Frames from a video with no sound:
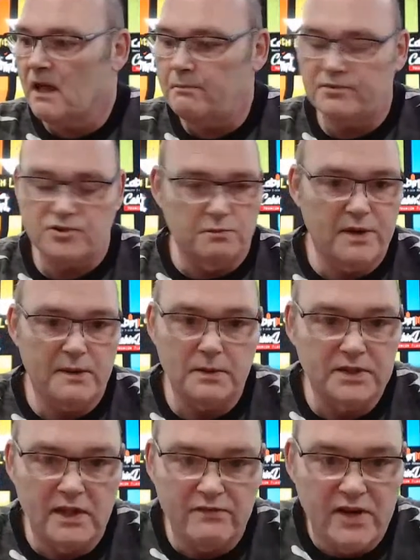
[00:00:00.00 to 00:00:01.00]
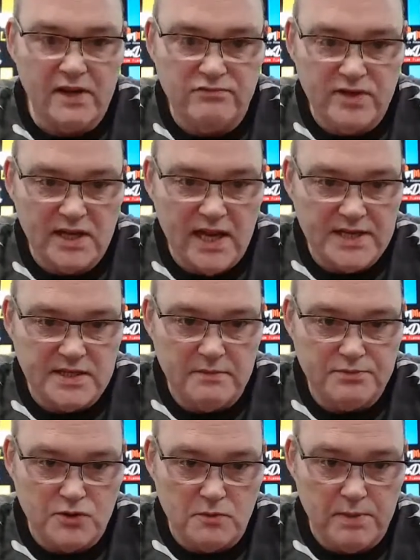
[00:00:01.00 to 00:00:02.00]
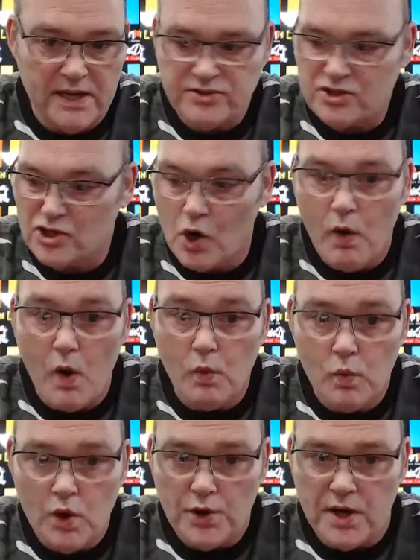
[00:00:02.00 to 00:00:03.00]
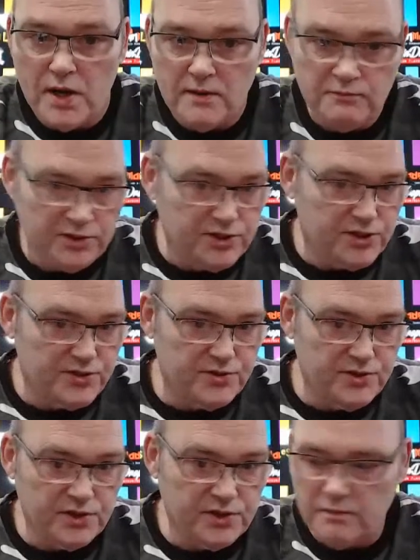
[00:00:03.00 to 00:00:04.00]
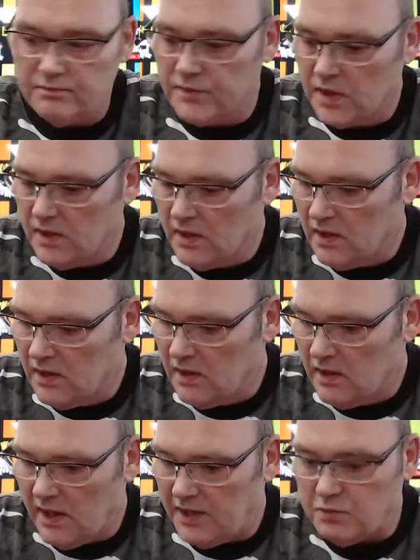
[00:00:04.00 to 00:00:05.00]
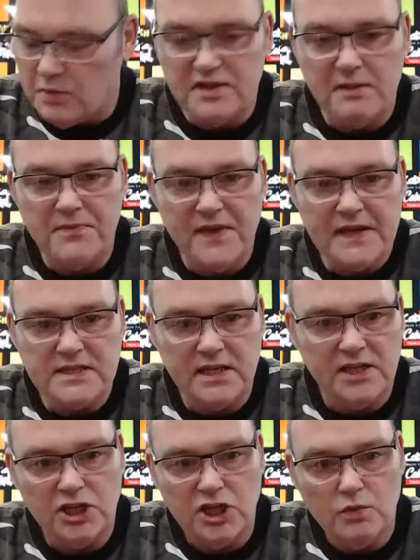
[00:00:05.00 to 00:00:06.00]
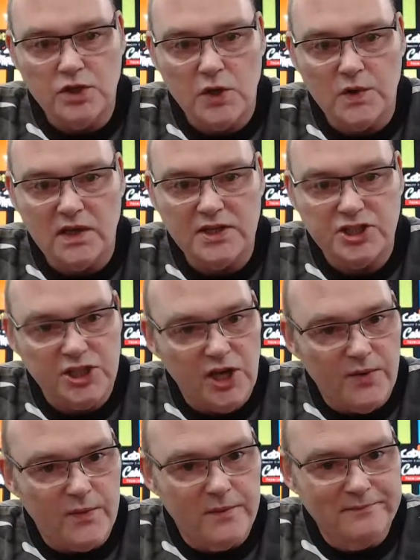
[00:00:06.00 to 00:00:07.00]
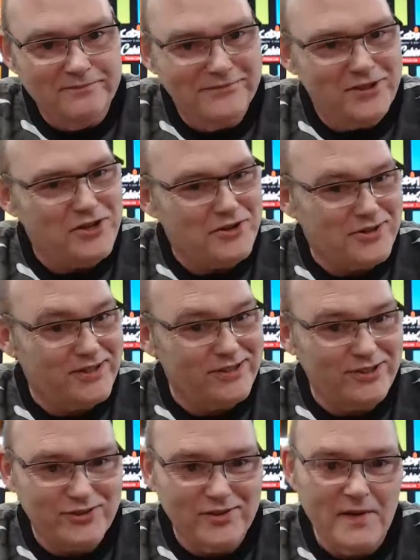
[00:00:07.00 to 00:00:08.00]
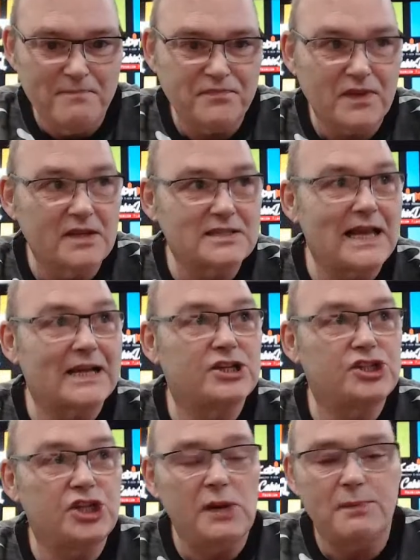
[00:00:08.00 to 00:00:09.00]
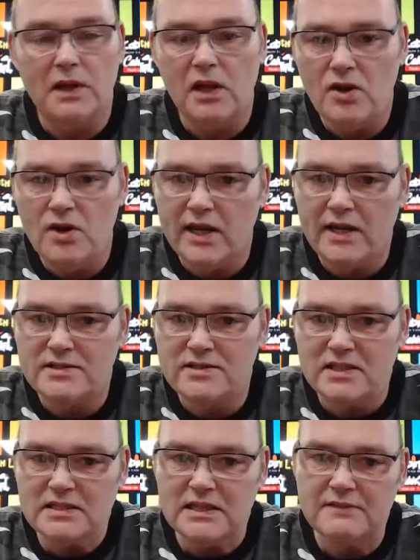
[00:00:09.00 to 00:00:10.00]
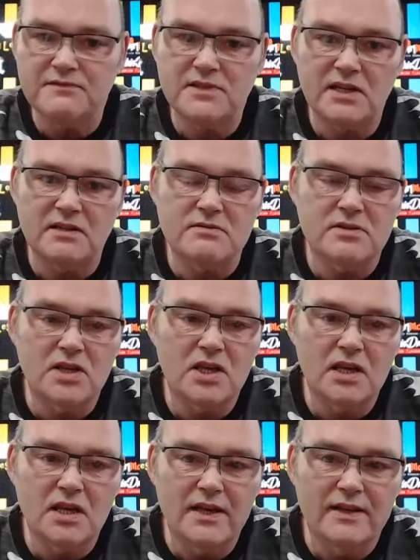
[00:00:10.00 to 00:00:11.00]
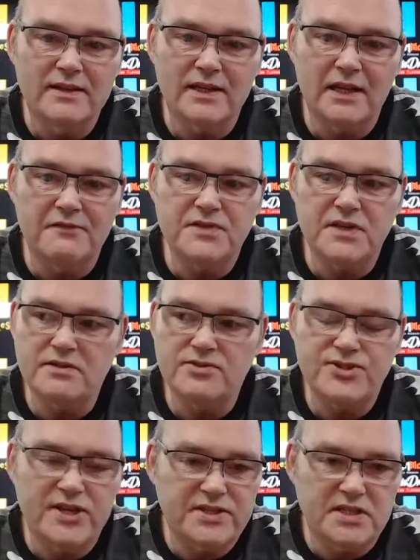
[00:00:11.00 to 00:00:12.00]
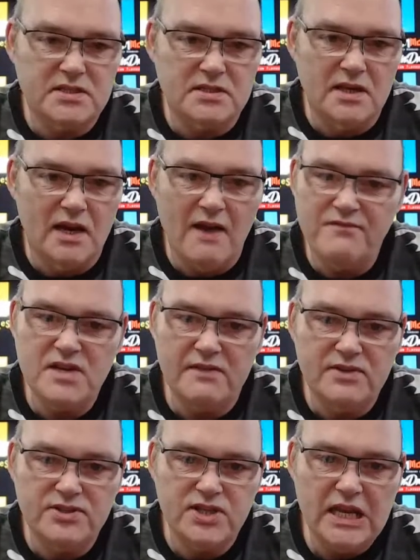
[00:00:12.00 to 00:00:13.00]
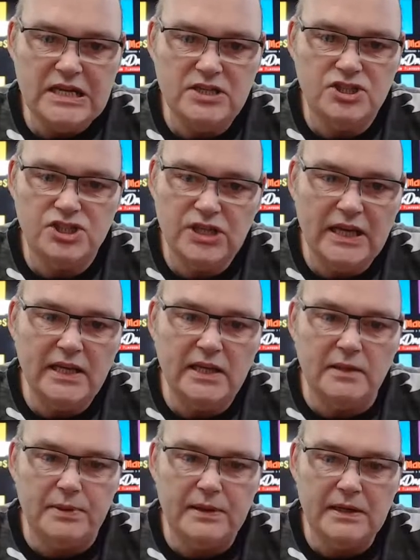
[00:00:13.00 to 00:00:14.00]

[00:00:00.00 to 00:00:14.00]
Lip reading: But some people never even realise that some plants grow on wood, which is, you know, it's one of them things, isn't it? You don't know unless you know. It's like a sheep. A lot of kids that lived in cities and that, I've never seen sheep